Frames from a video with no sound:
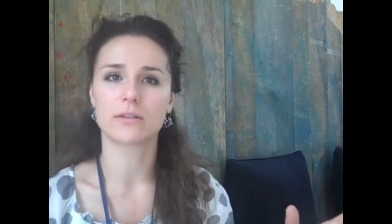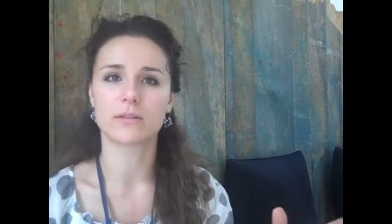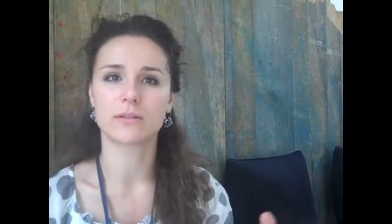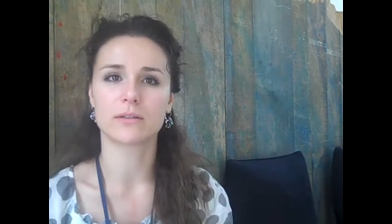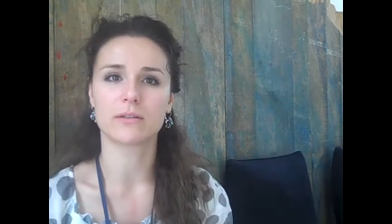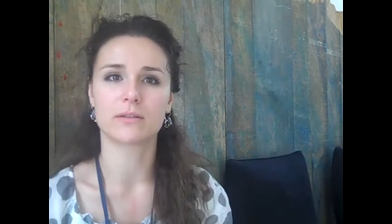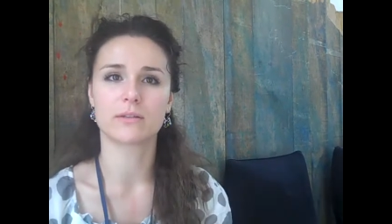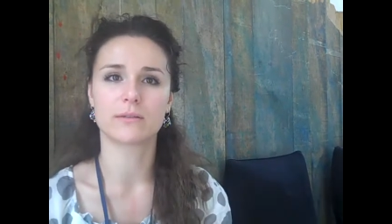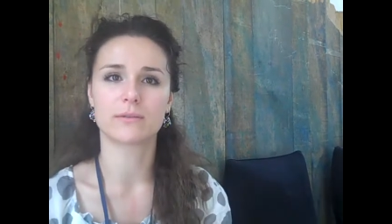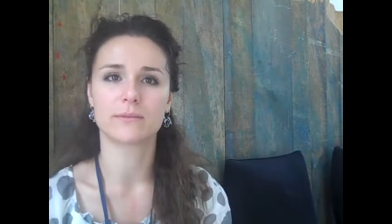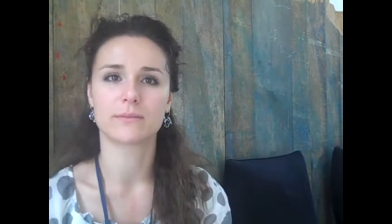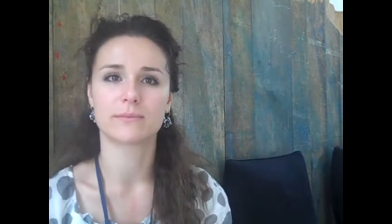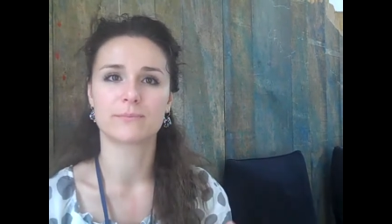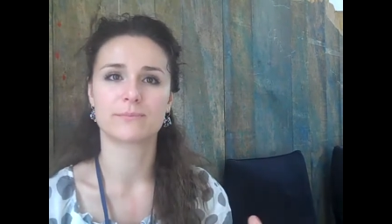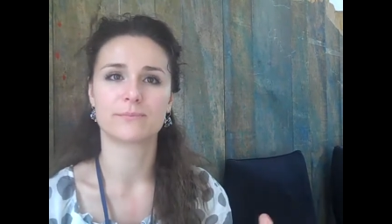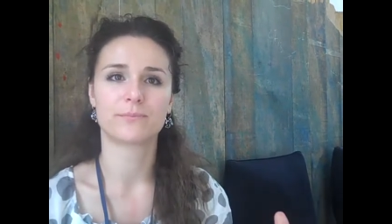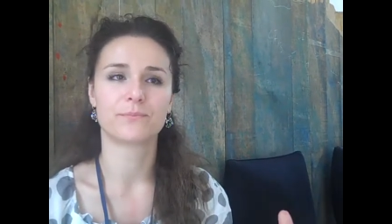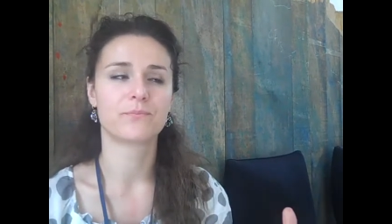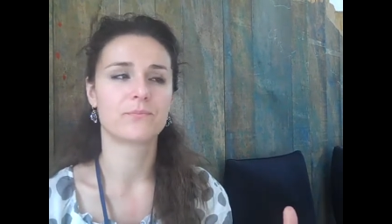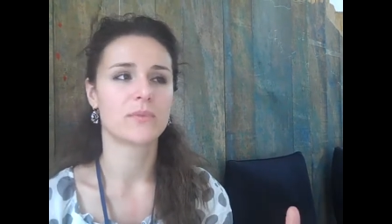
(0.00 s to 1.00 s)

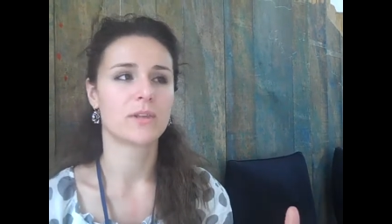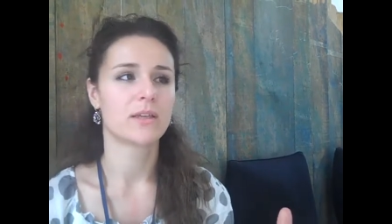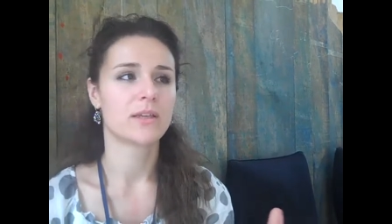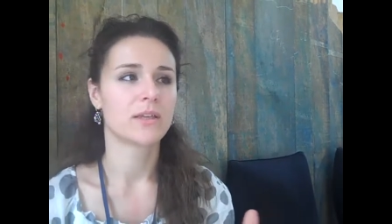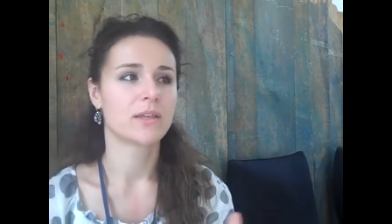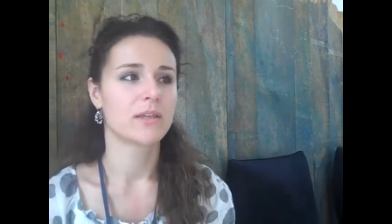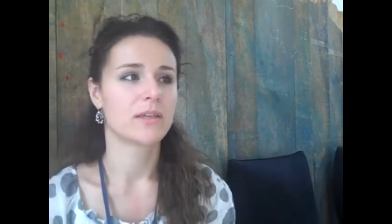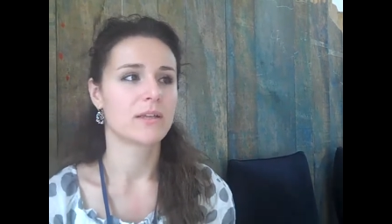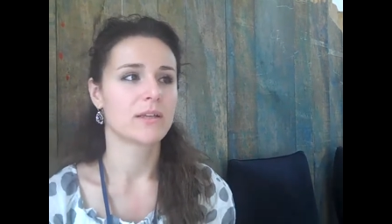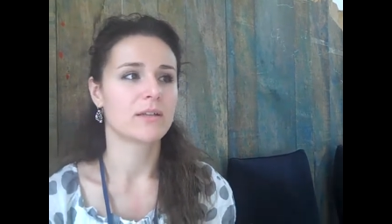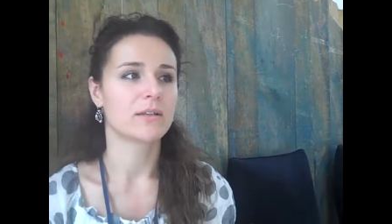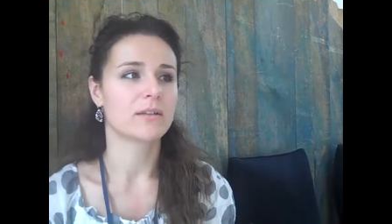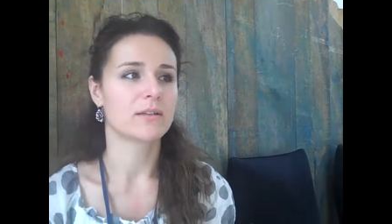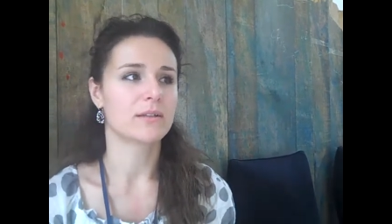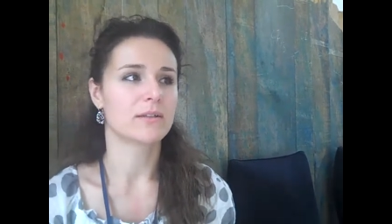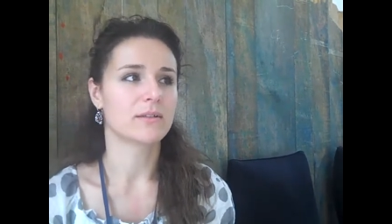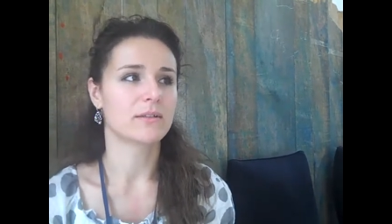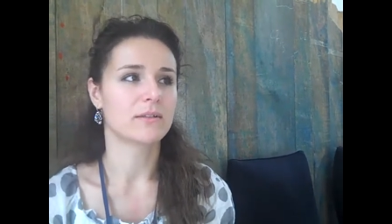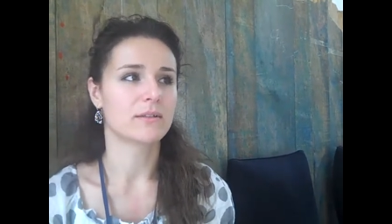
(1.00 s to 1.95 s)
uh,